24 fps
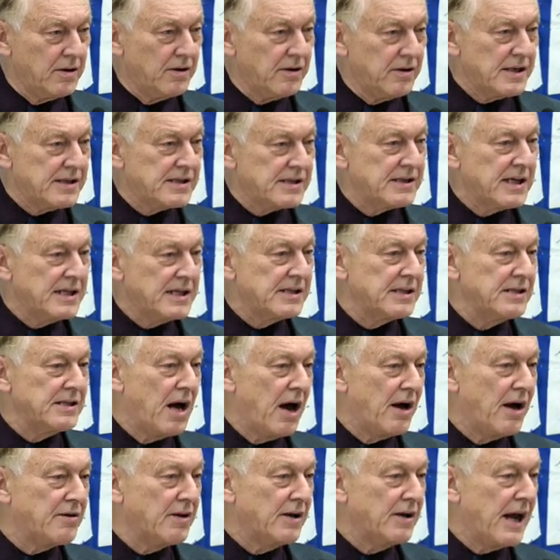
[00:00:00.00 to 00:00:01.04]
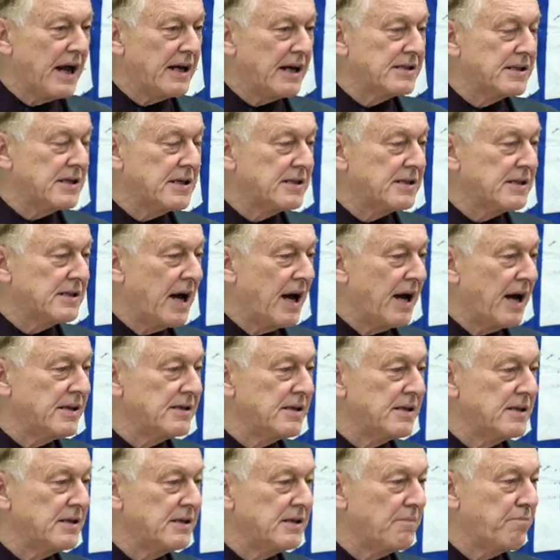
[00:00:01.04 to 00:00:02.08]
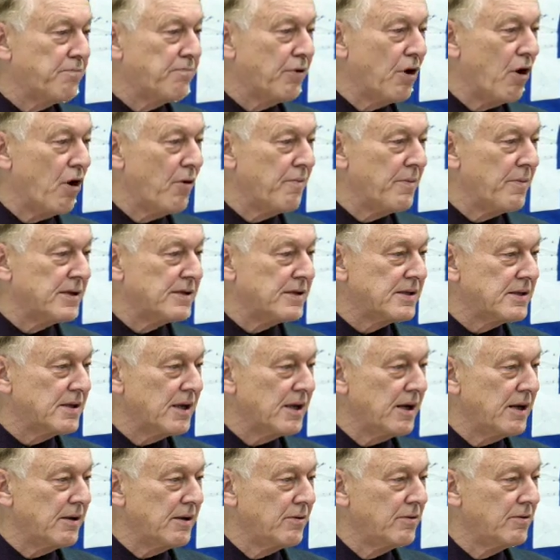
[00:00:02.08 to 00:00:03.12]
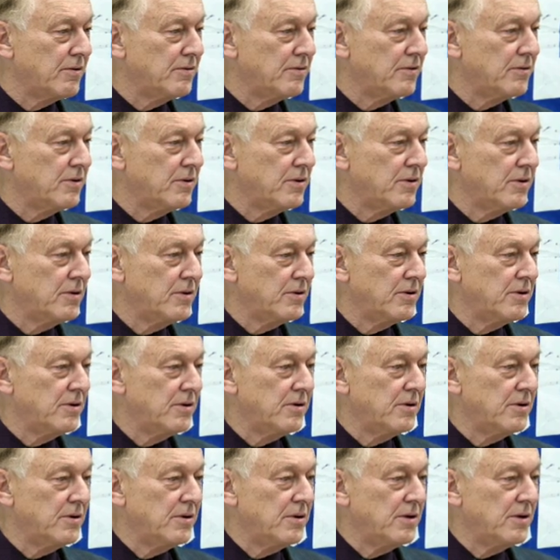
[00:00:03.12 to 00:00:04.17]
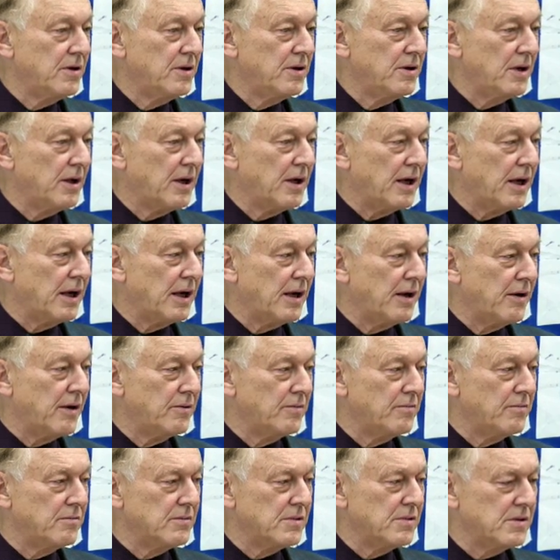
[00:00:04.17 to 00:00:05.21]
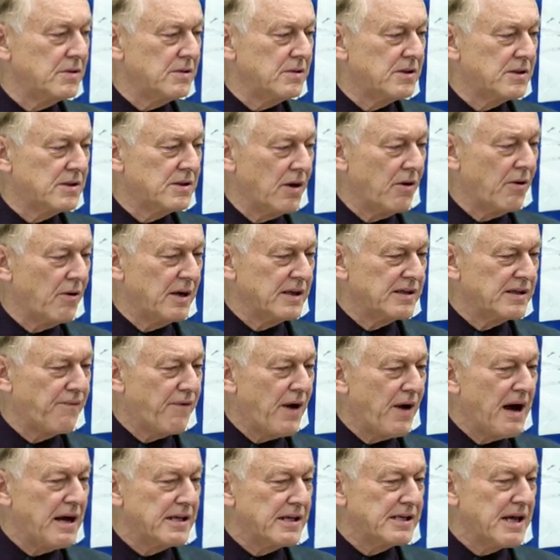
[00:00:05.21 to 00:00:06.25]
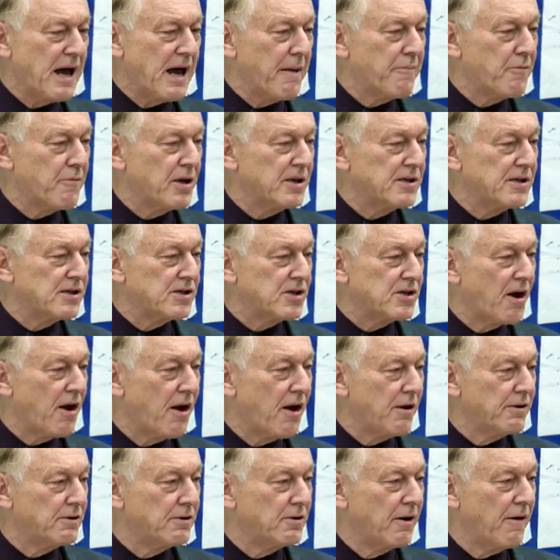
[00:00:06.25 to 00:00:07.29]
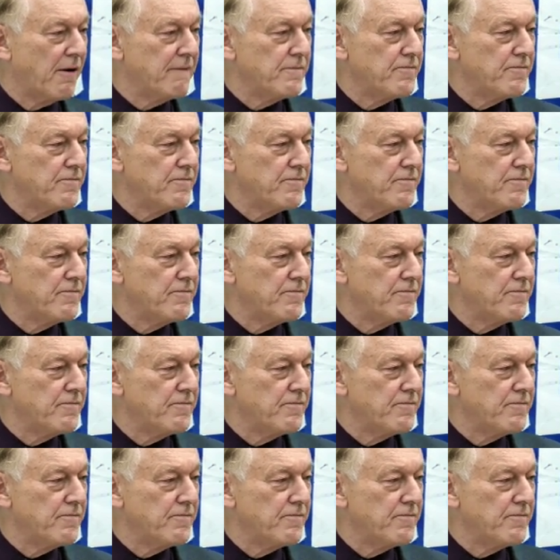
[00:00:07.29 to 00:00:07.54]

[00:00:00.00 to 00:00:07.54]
This is not an exercise in diplomacy. So as far as I'm concerned,